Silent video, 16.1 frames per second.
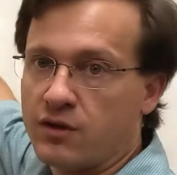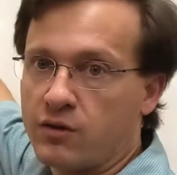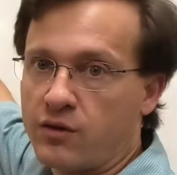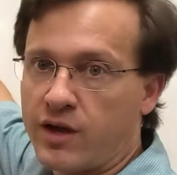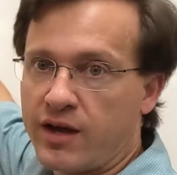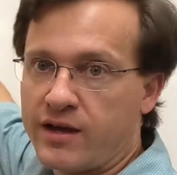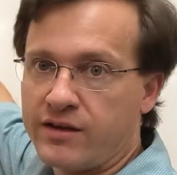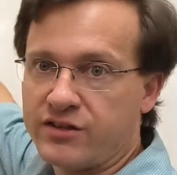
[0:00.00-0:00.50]

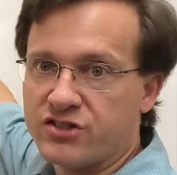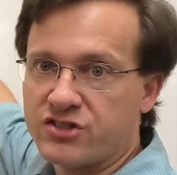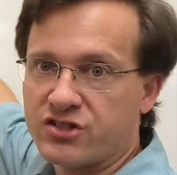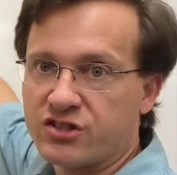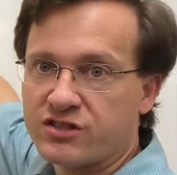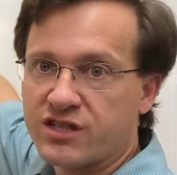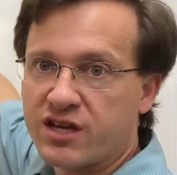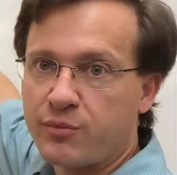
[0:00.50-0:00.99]
Okay, and it just
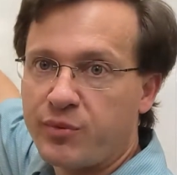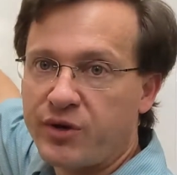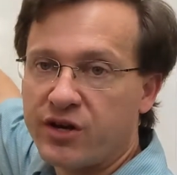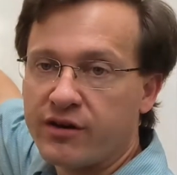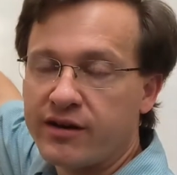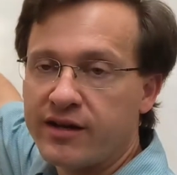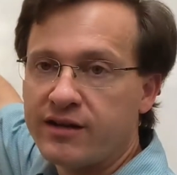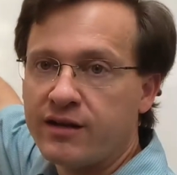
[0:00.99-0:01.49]
looks like a
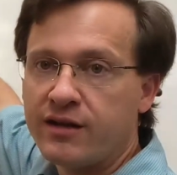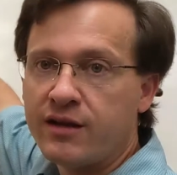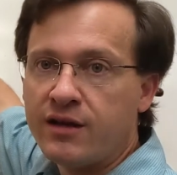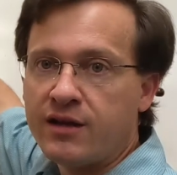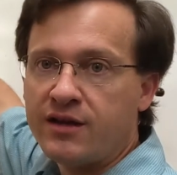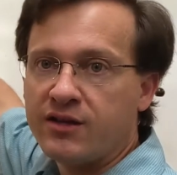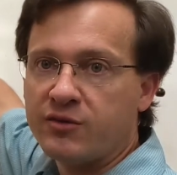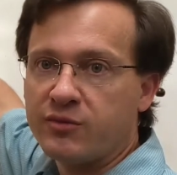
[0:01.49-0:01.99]
period.
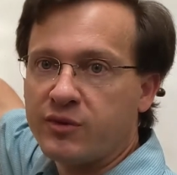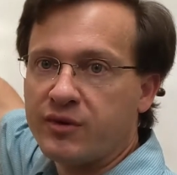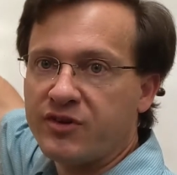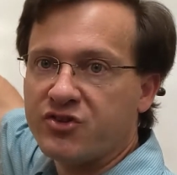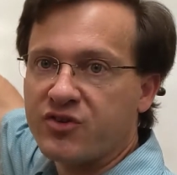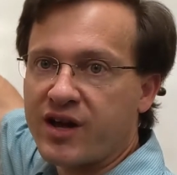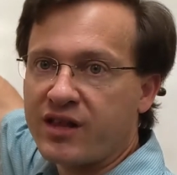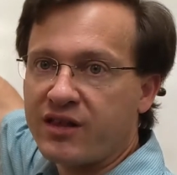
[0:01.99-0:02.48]
It'll be
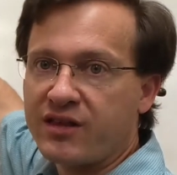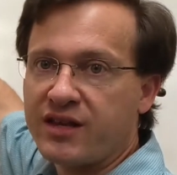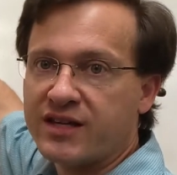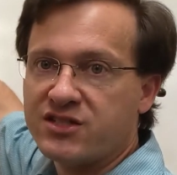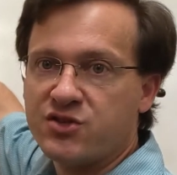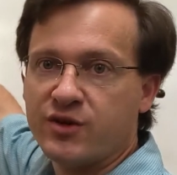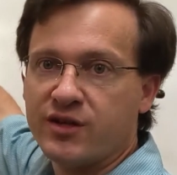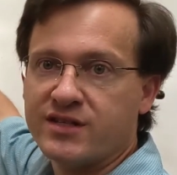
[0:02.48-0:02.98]
directly
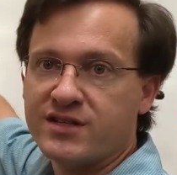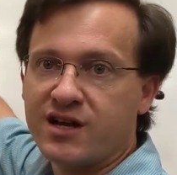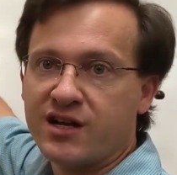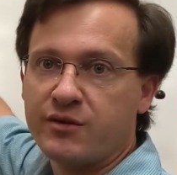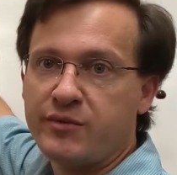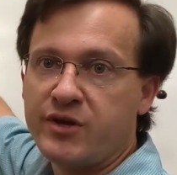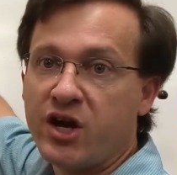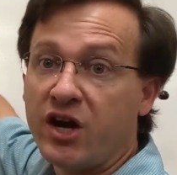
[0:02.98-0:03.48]
next to it. It's not
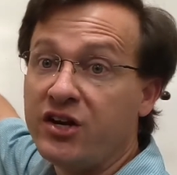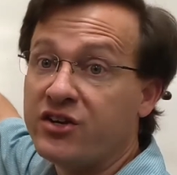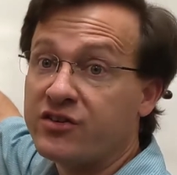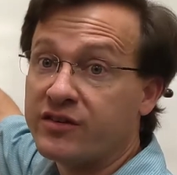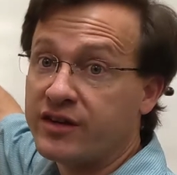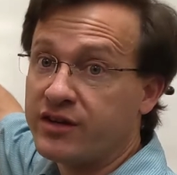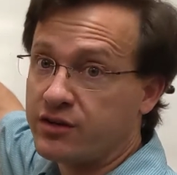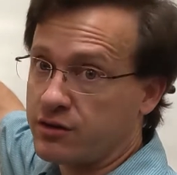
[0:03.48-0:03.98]
going to be
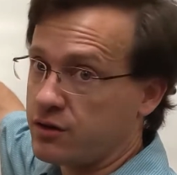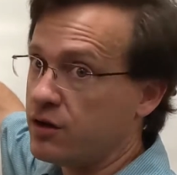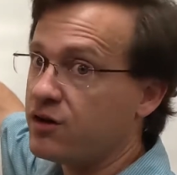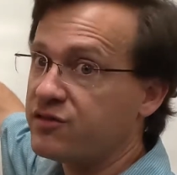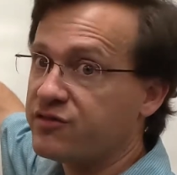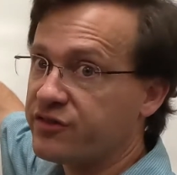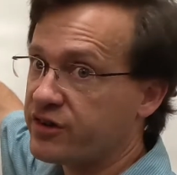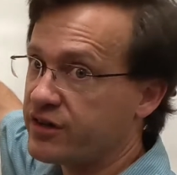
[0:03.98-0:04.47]
under it or
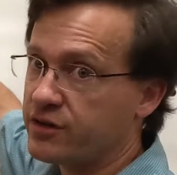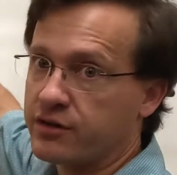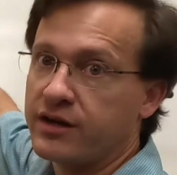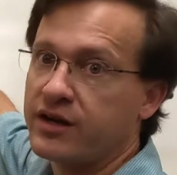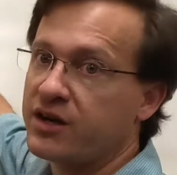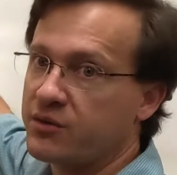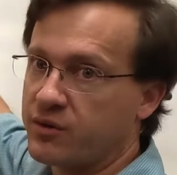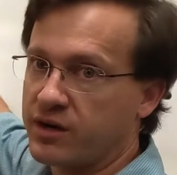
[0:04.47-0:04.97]
over it or
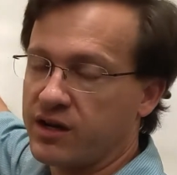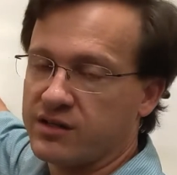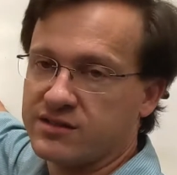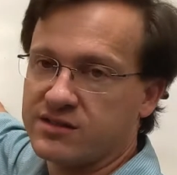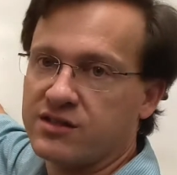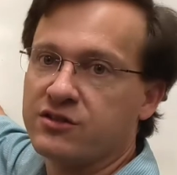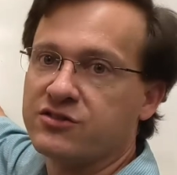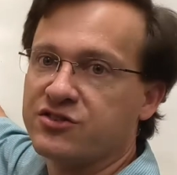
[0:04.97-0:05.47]
anywhere
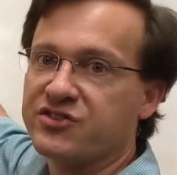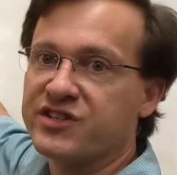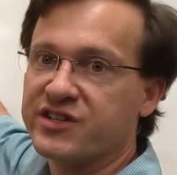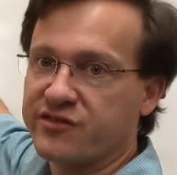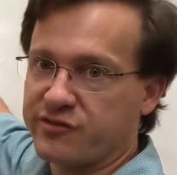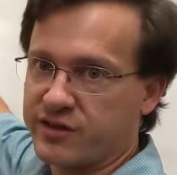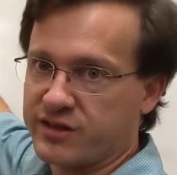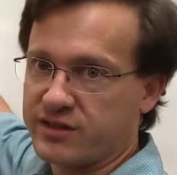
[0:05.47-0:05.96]
else. Those are
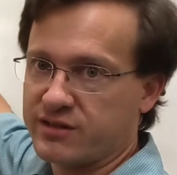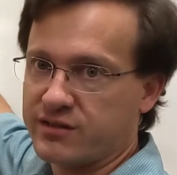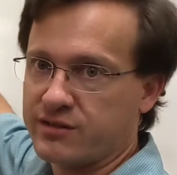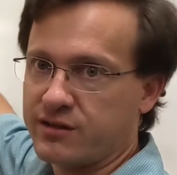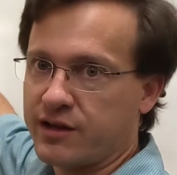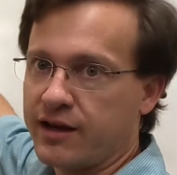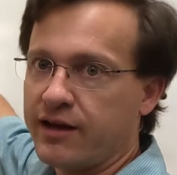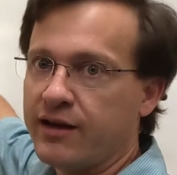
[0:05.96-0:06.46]
different.
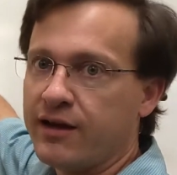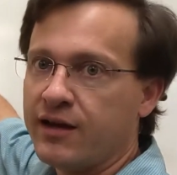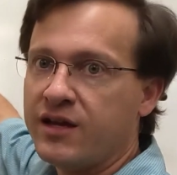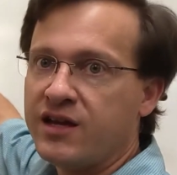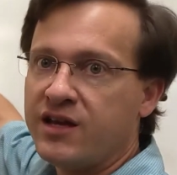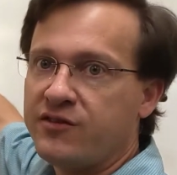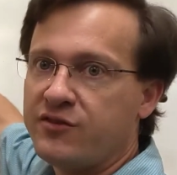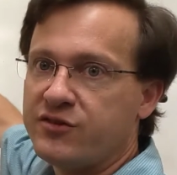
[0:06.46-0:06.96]
Okay,
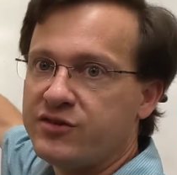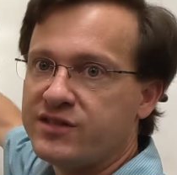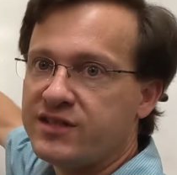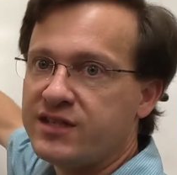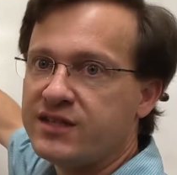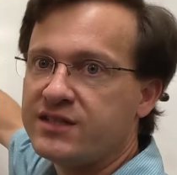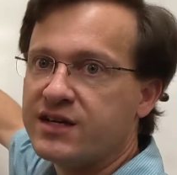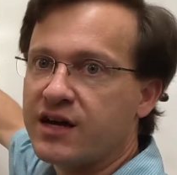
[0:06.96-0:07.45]
if you
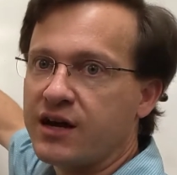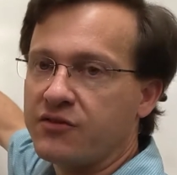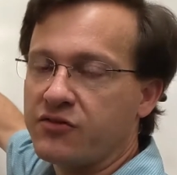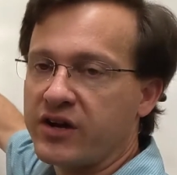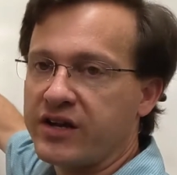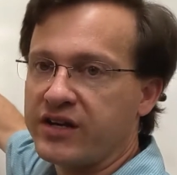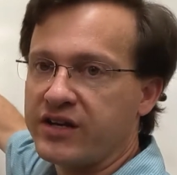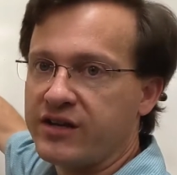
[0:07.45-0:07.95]
see a dot
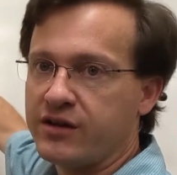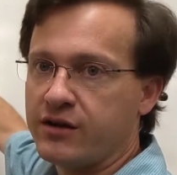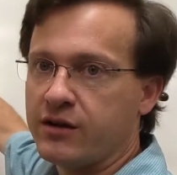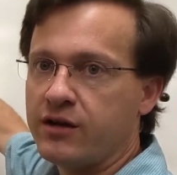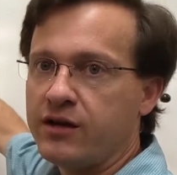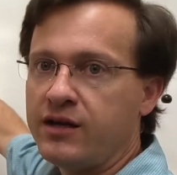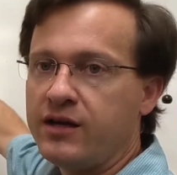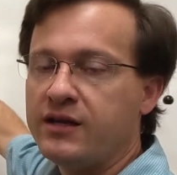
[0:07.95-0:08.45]
right
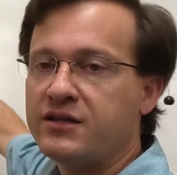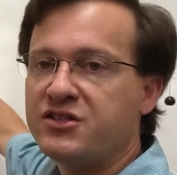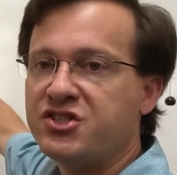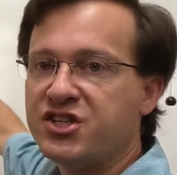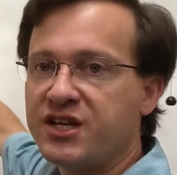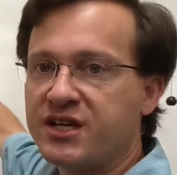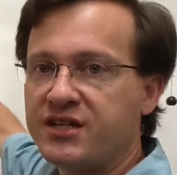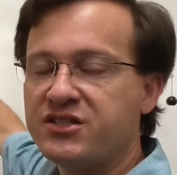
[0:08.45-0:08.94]
here, it
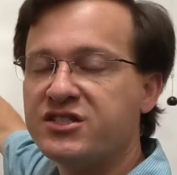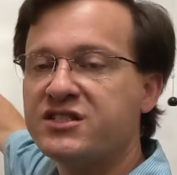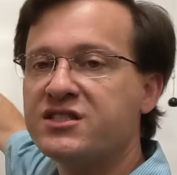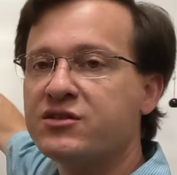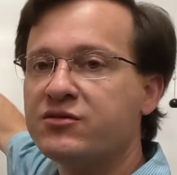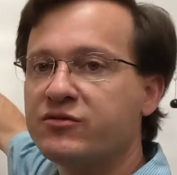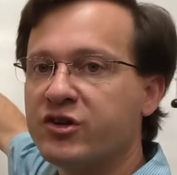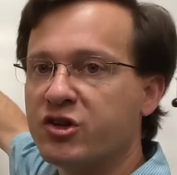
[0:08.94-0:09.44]
changes
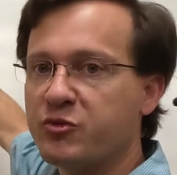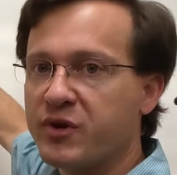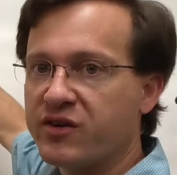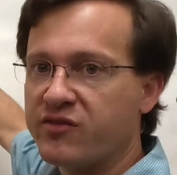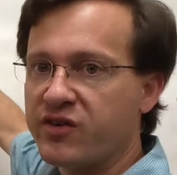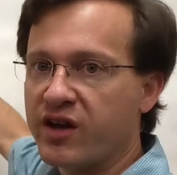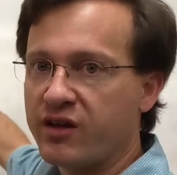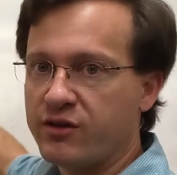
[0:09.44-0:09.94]
the rhythmic
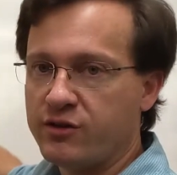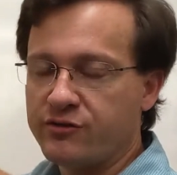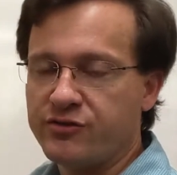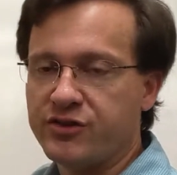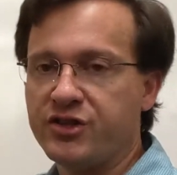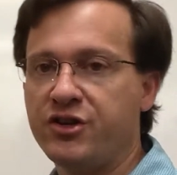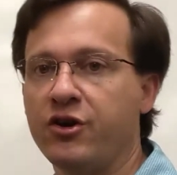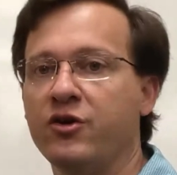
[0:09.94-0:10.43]
value
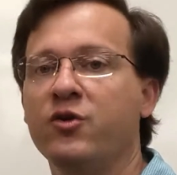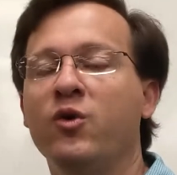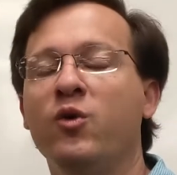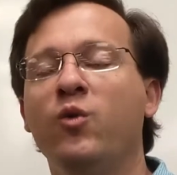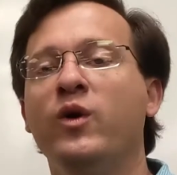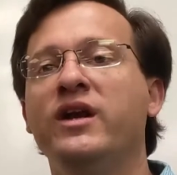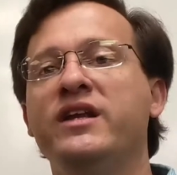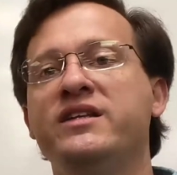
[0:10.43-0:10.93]
of the note.
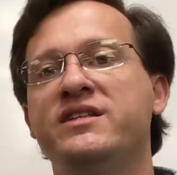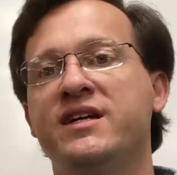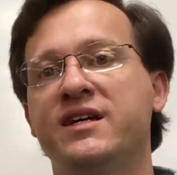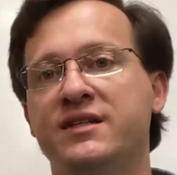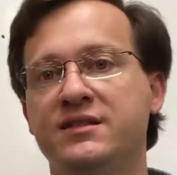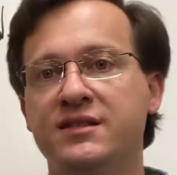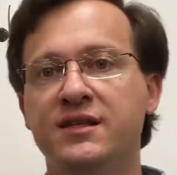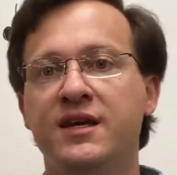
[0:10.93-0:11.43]
What it
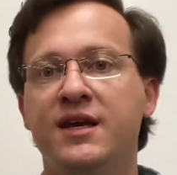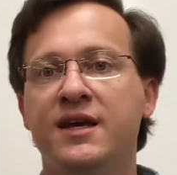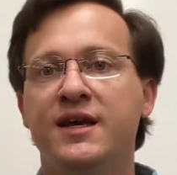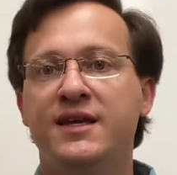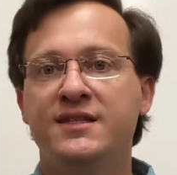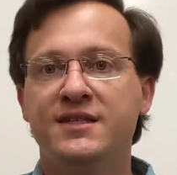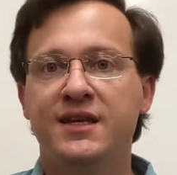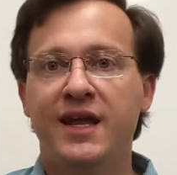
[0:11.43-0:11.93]
does
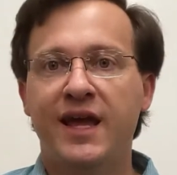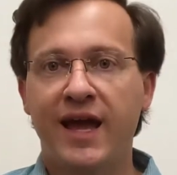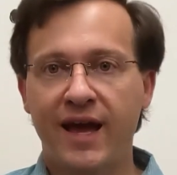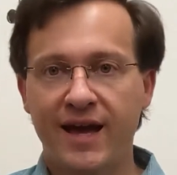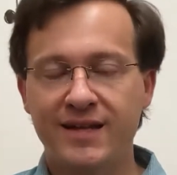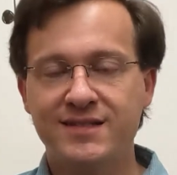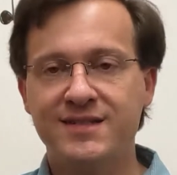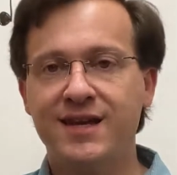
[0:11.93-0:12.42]
is it
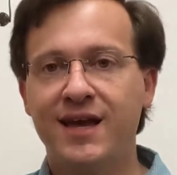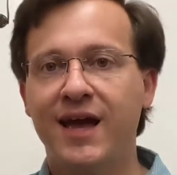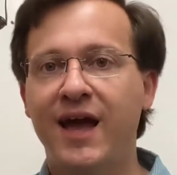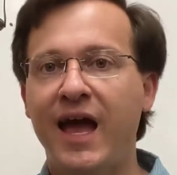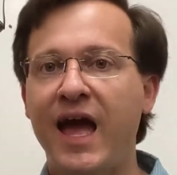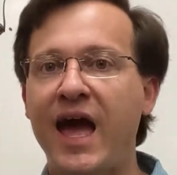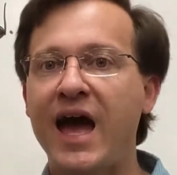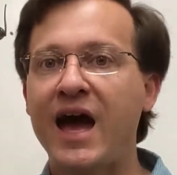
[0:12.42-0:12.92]
adds
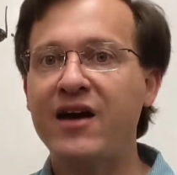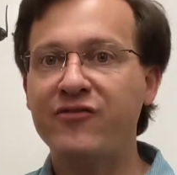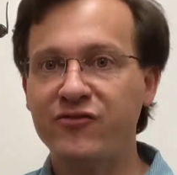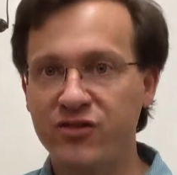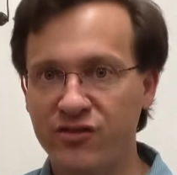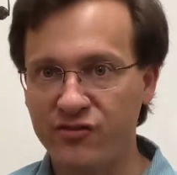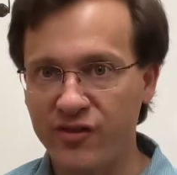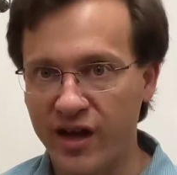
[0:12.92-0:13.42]

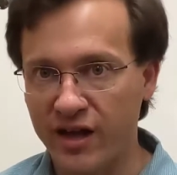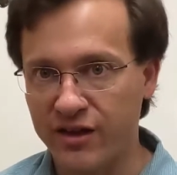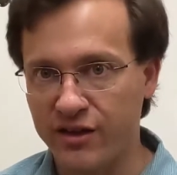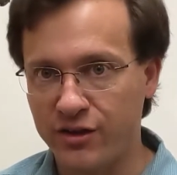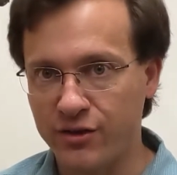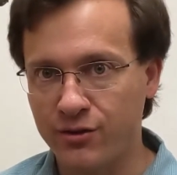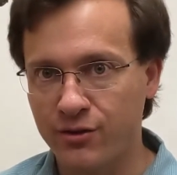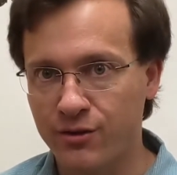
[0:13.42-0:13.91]
half the
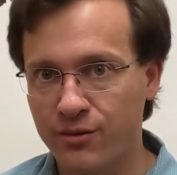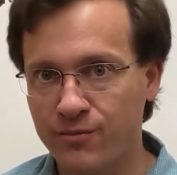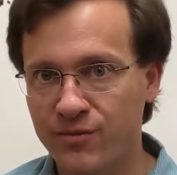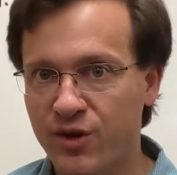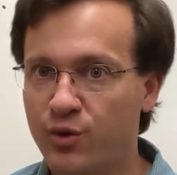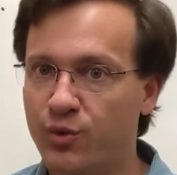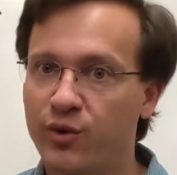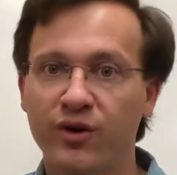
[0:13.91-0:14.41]
value
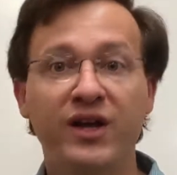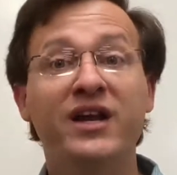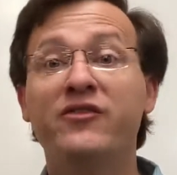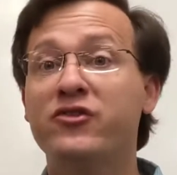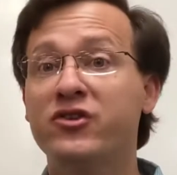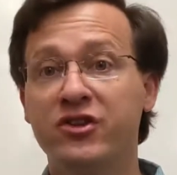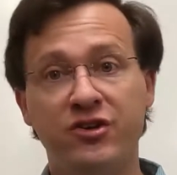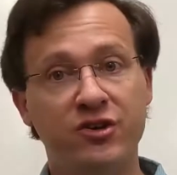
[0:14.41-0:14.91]
of
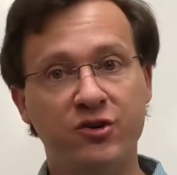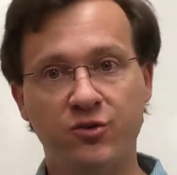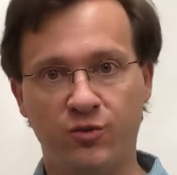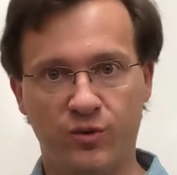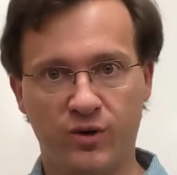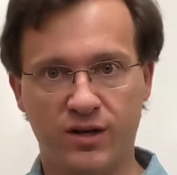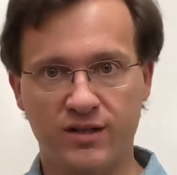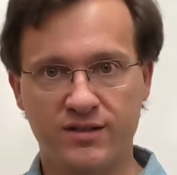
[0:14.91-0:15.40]
whatever the note
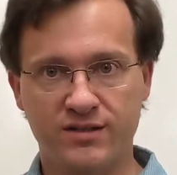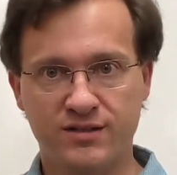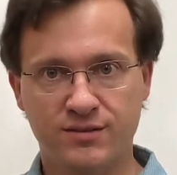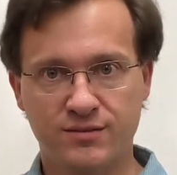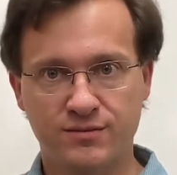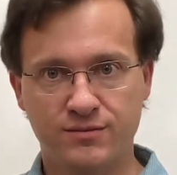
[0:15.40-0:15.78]
was.